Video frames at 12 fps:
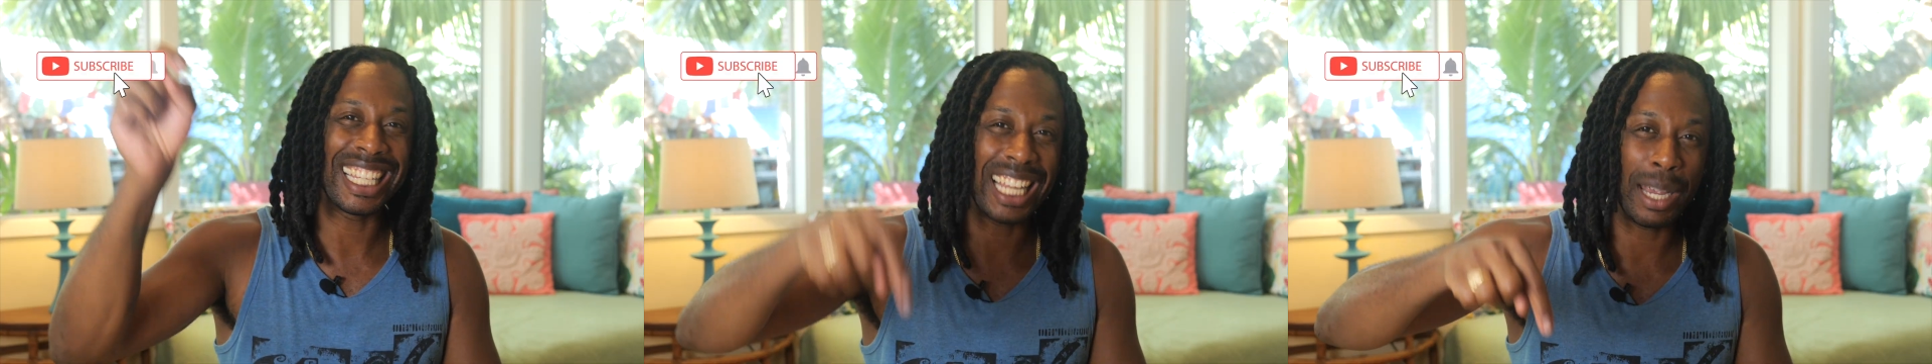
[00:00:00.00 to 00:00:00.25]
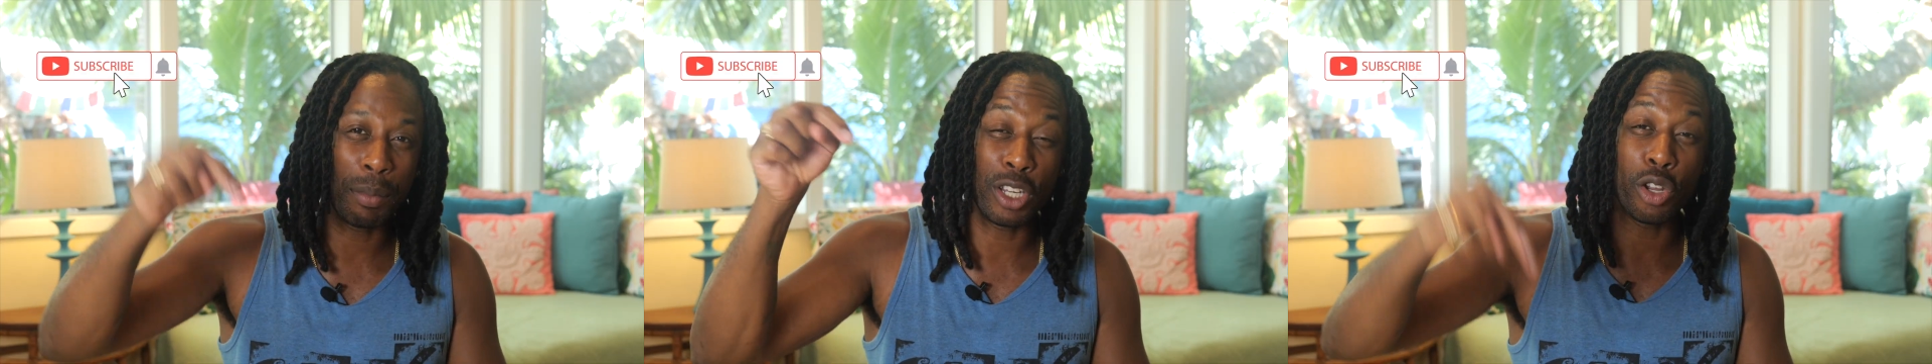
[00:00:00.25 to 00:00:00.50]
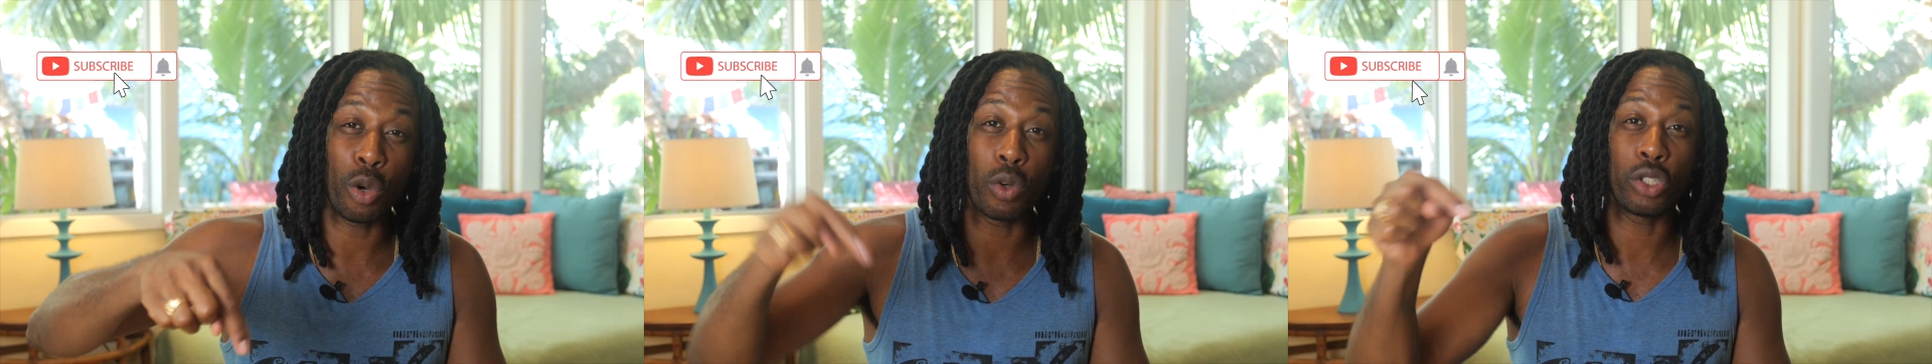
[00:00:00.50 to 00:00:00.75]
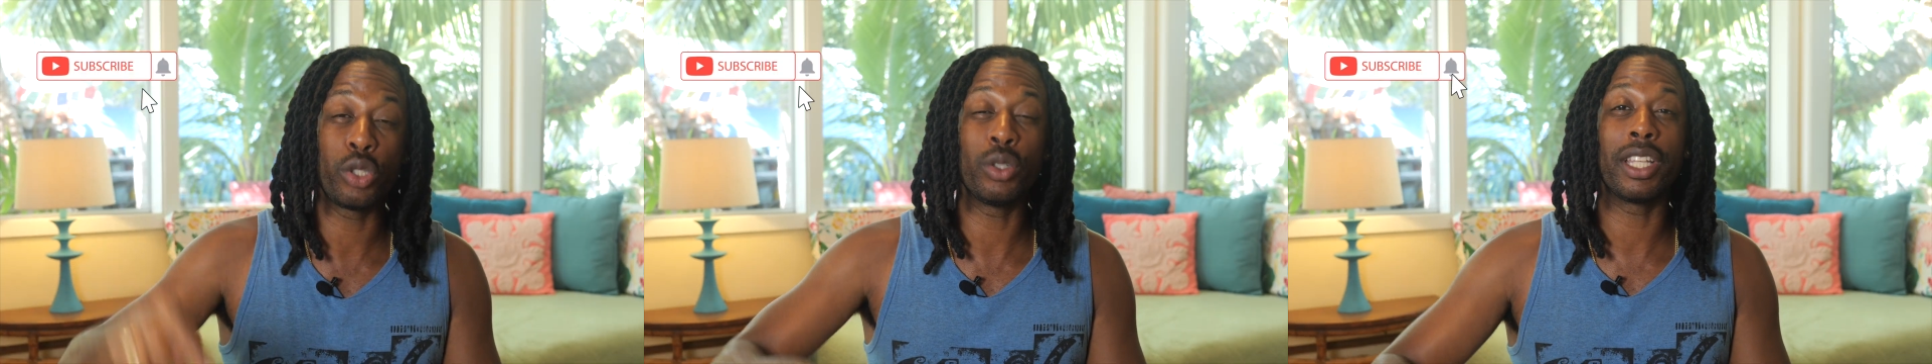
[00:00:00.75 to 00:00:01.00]
Let me
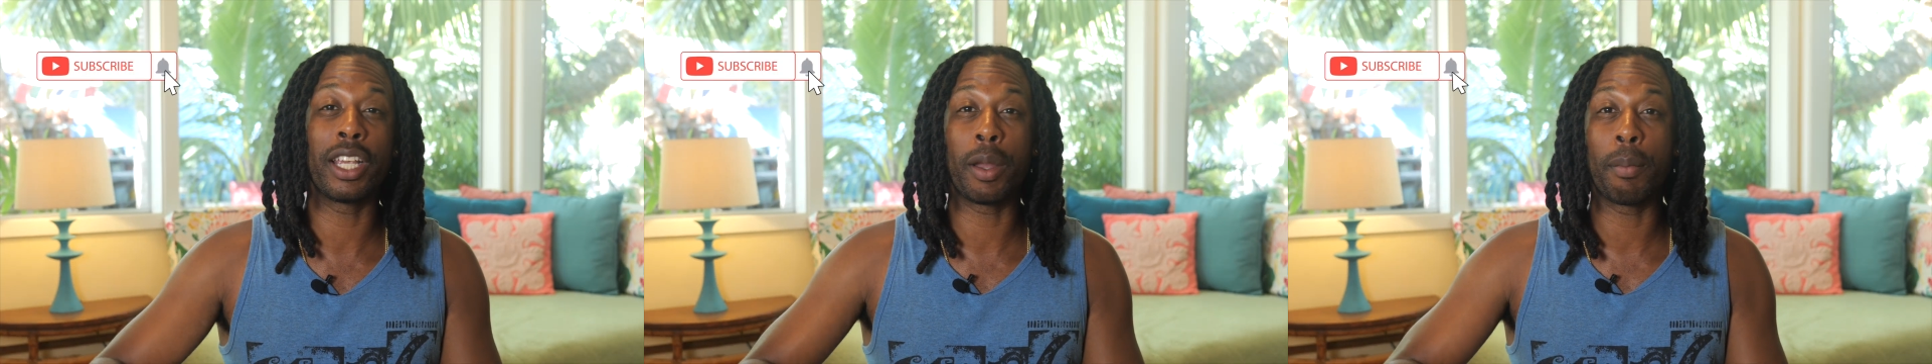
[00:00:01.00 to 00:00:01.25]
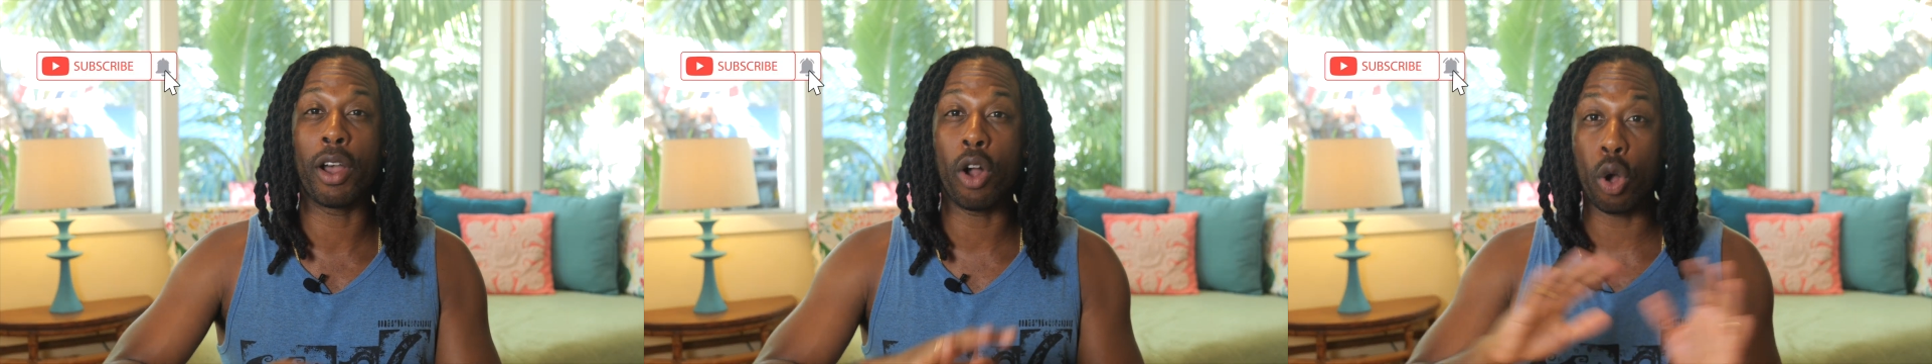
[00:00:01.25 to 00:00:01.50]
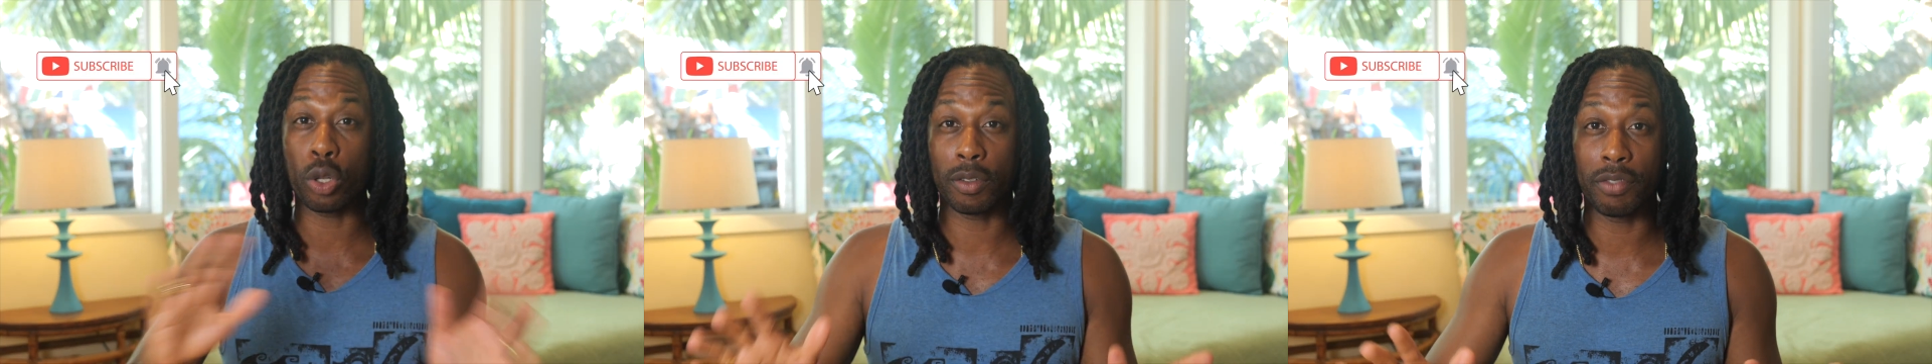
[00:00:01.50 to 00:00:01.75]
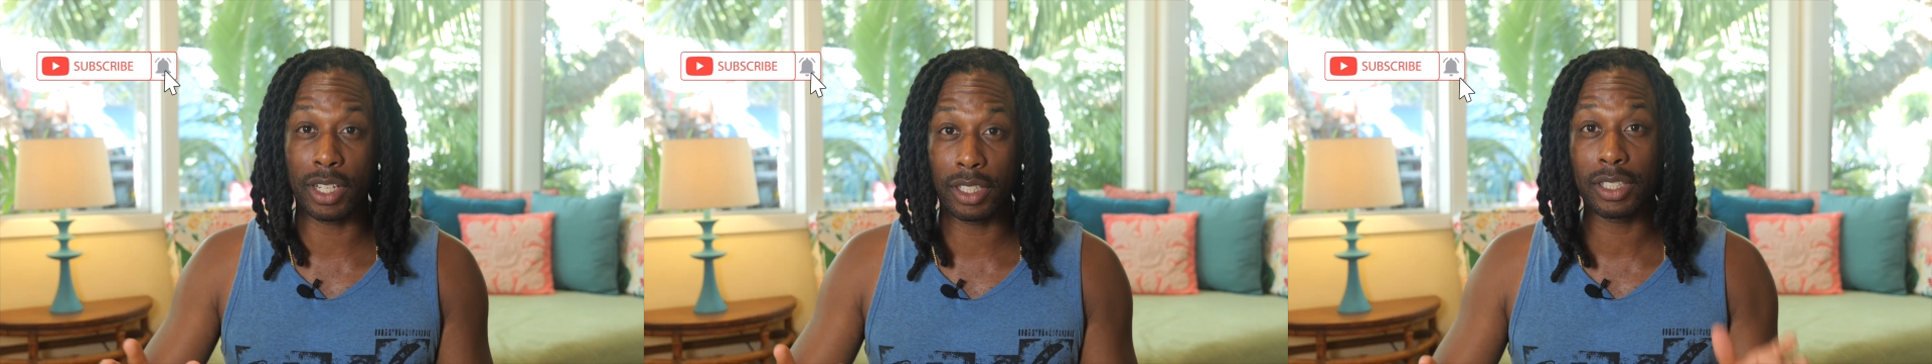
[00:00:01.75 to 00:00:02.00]
know what you think about
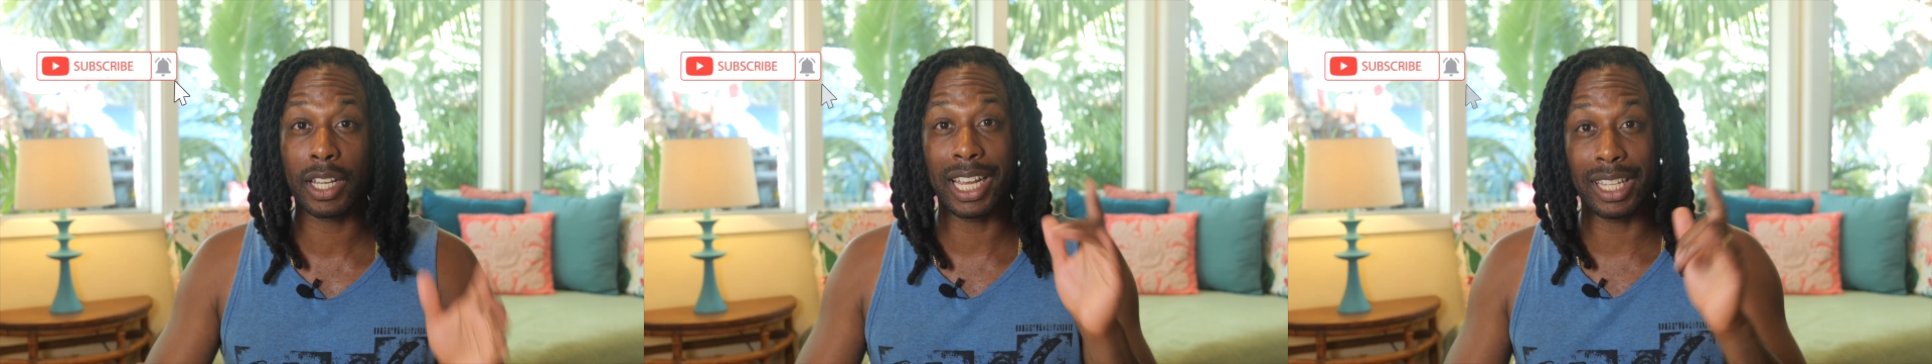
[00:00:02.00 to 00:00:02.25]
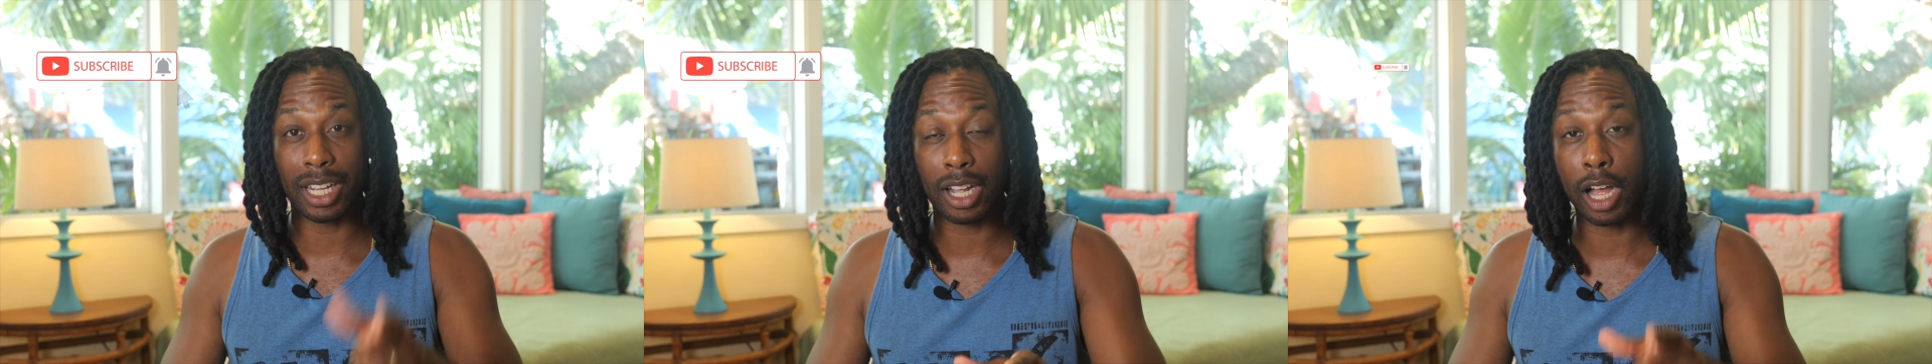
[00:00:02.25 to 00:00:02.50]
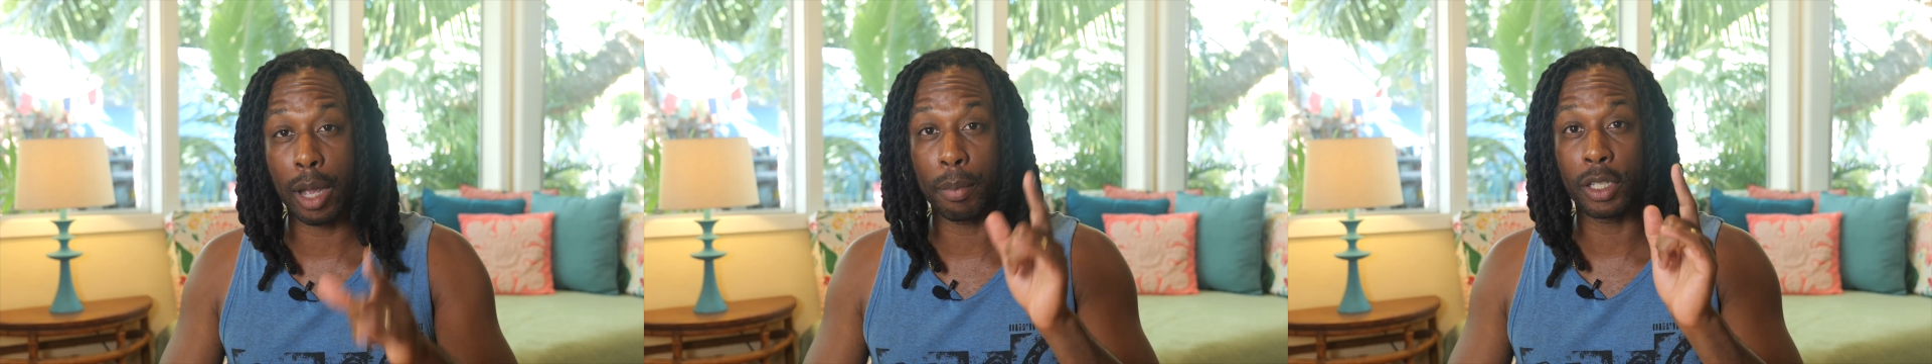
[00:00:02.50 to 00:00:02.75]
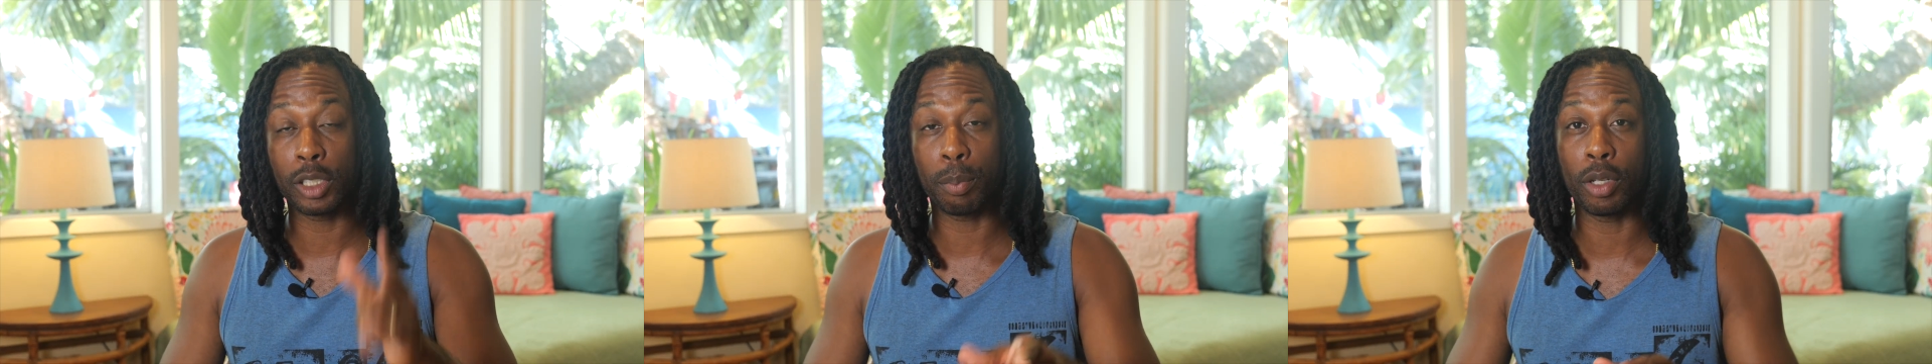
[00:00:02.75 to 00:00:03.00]
all of this in the
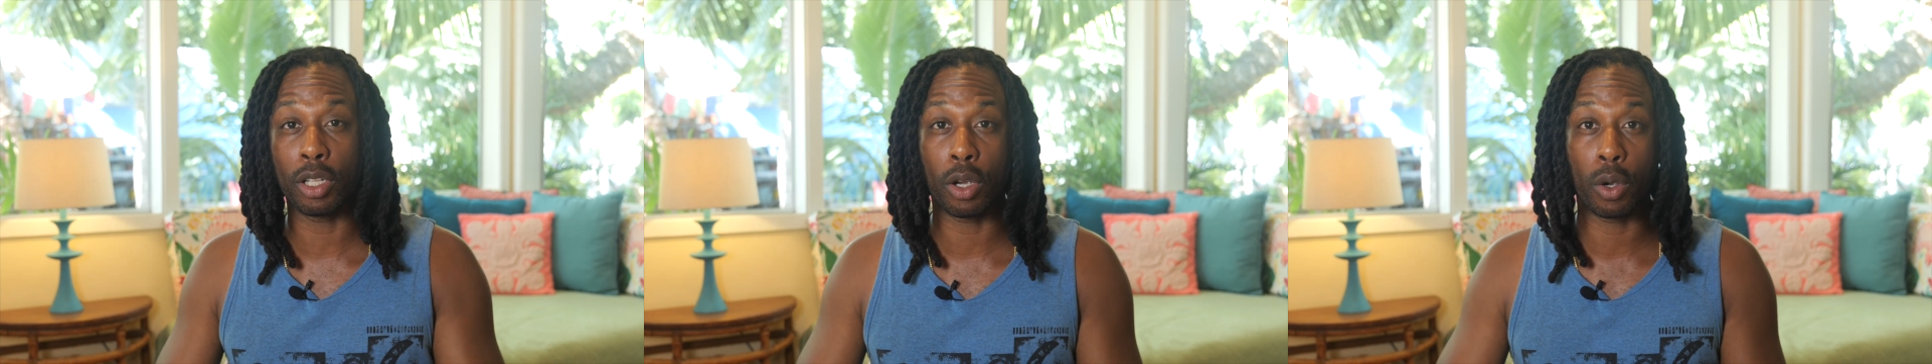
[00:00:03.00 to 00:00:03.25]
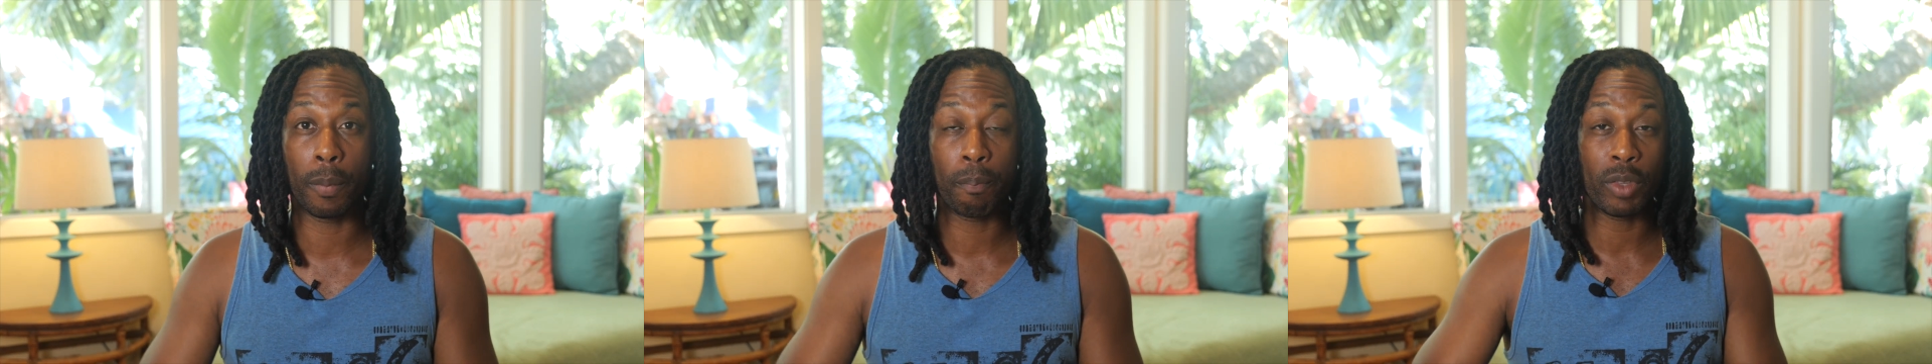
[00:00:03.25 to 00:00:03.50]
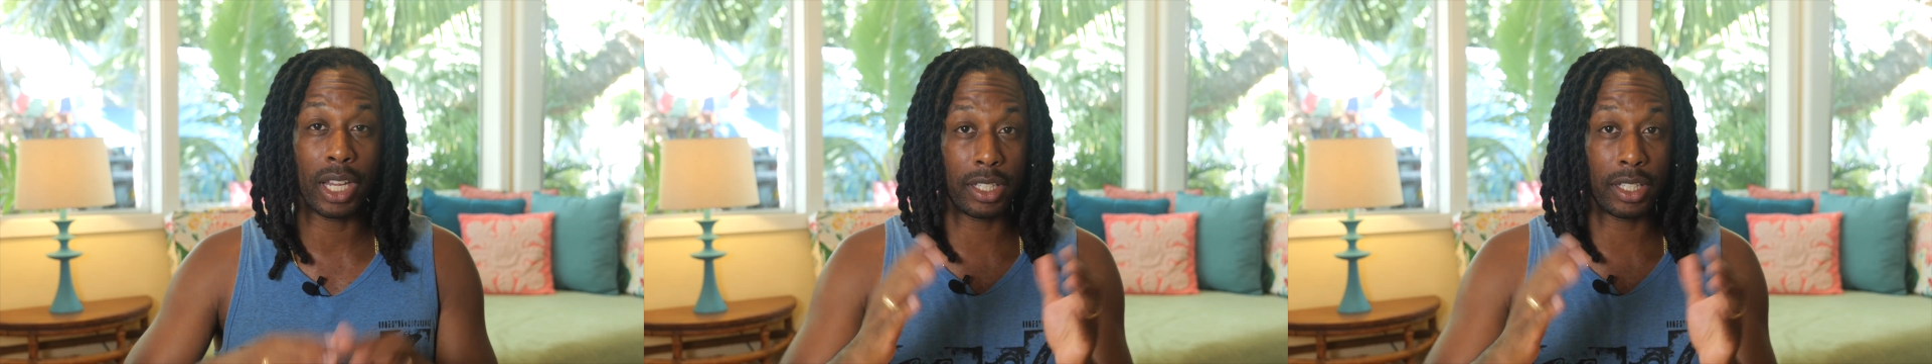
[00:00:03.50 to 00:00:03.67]
comments below.